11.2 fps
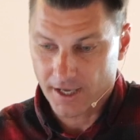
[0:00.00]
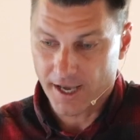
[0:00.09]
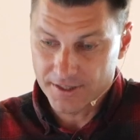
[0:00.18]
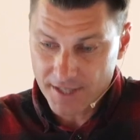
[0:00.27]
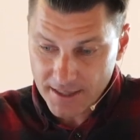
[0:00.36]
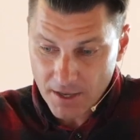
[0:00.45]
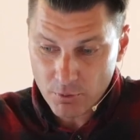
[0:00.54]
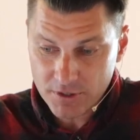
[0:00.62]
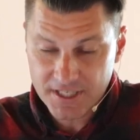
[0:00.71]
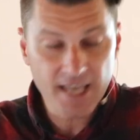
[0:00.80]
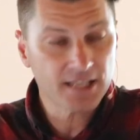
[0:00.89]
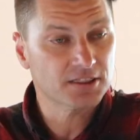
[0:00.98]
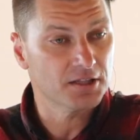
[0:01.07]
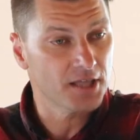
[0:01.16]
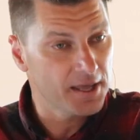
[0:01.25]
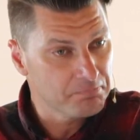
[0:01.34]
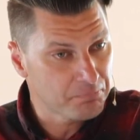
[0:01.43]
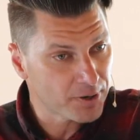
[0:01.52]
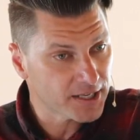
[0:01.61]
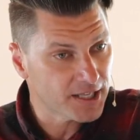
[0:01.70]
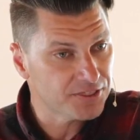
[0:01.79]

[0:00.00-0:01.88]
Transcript: and then they would take and bring in